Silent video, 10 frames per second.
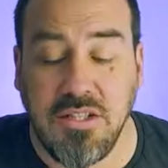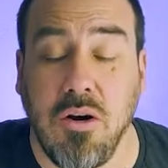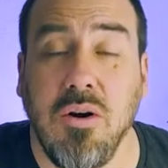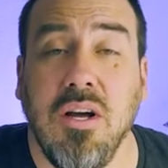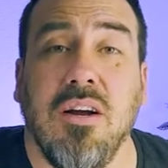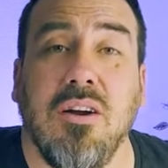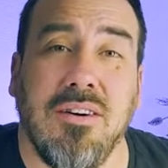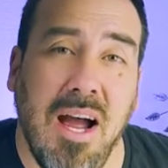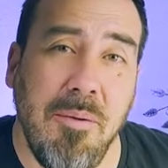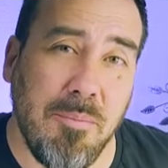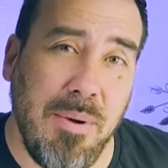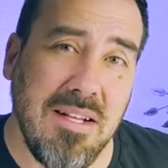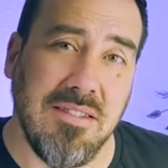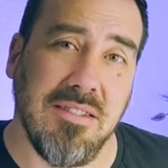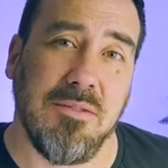So, grab your
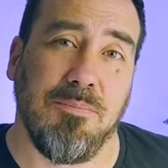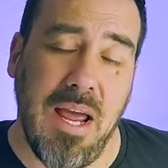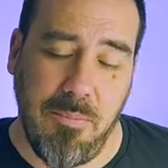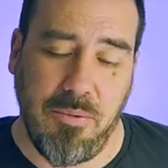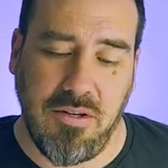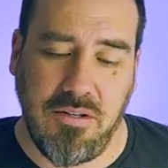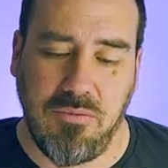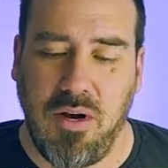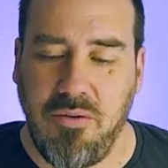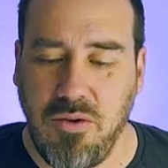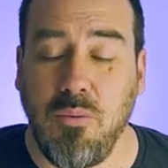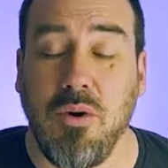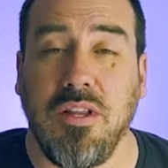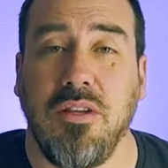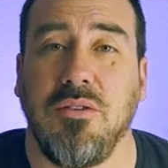pencils and paper, whatever you want
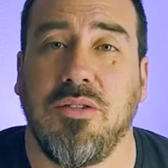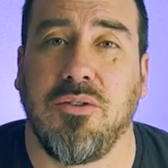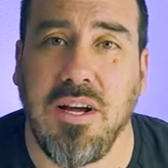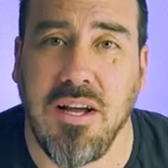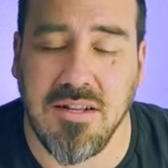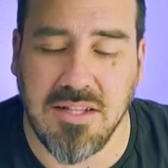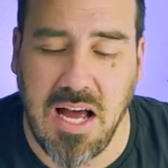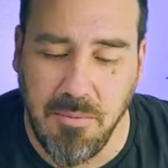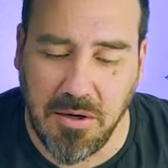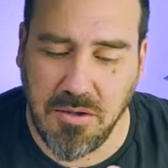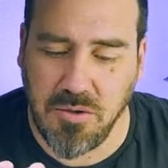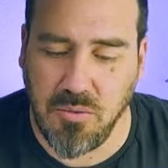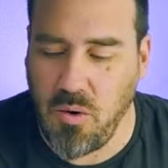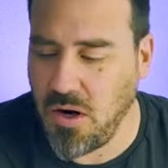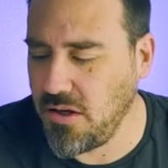to use, crayons. I'm going to do
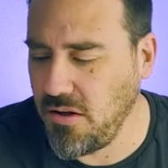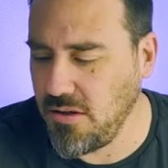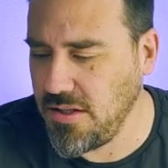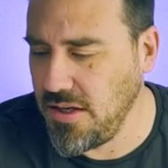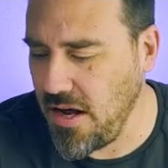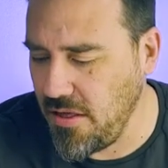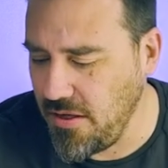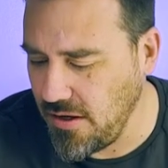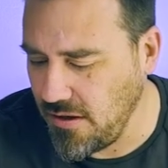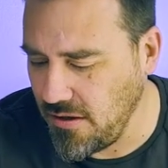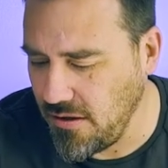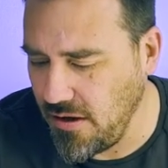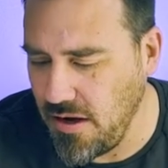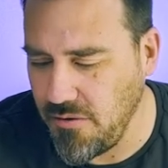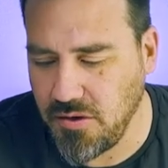watercolor today, I think.
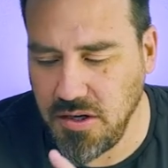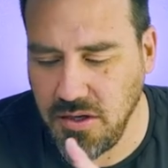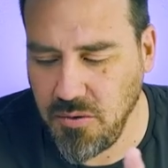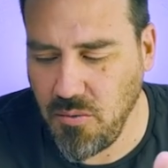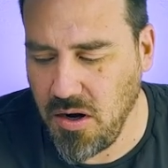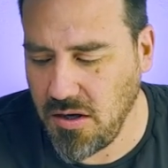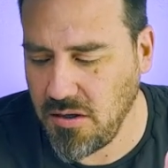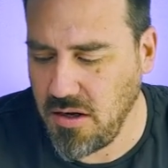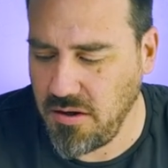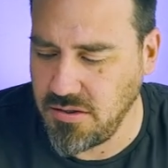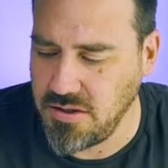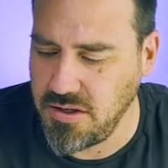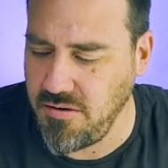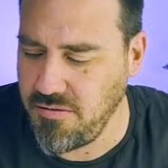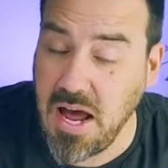And if you're gonna do watercolor
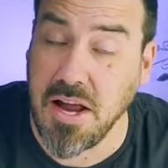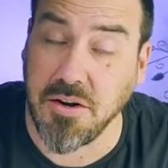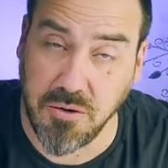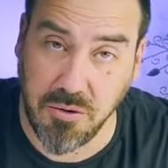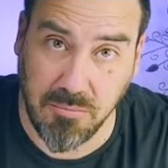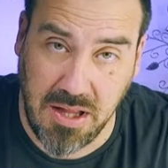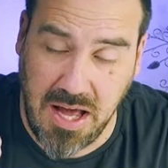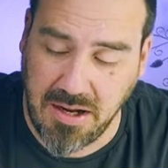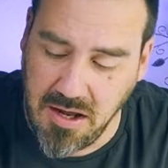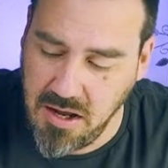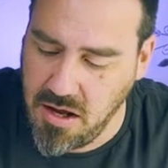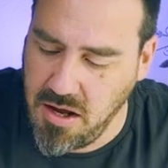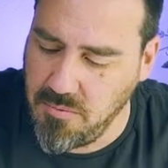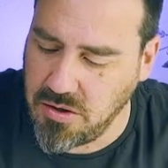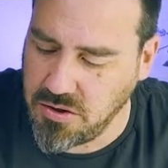stuff and you're doing black,
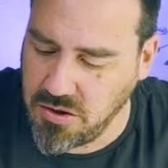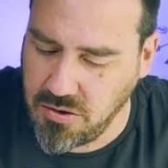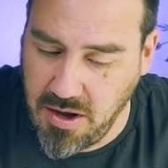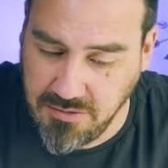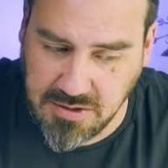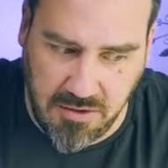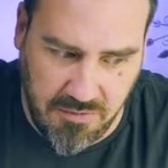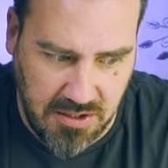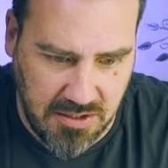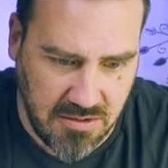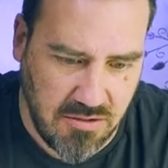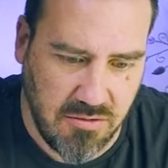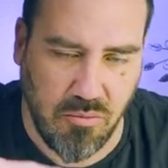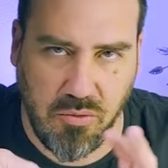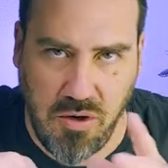make sure that you have stuff that doesn't
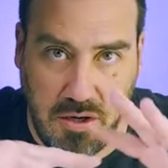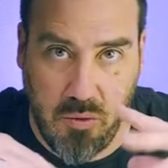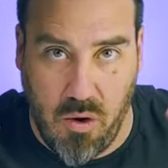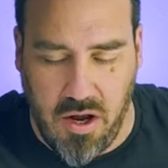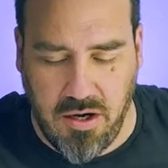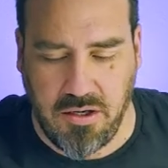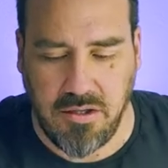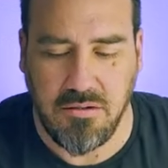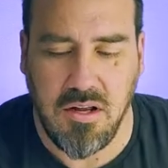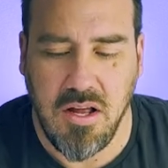run in water and